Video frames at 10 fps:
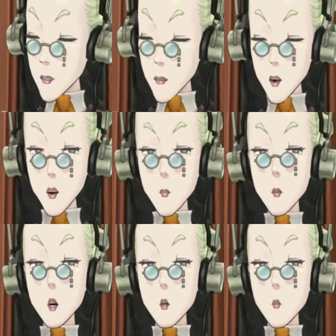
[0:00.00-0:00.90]
No, I'm
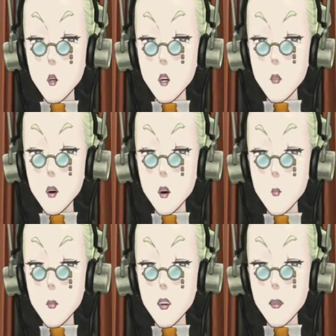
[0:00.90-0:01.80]
sorry.
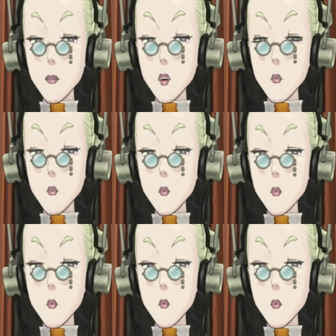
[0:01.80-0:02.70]
Stereoscopes are of no
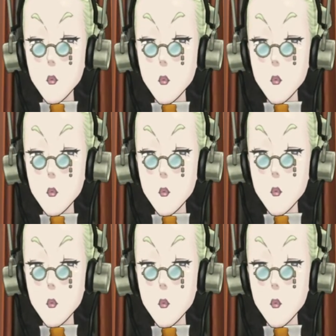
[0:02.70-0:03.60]
practical use at
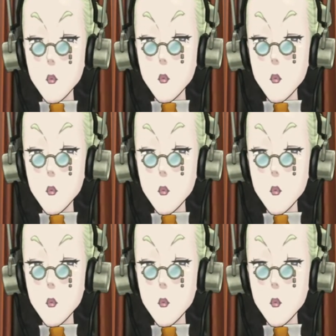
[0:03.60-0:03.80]
all.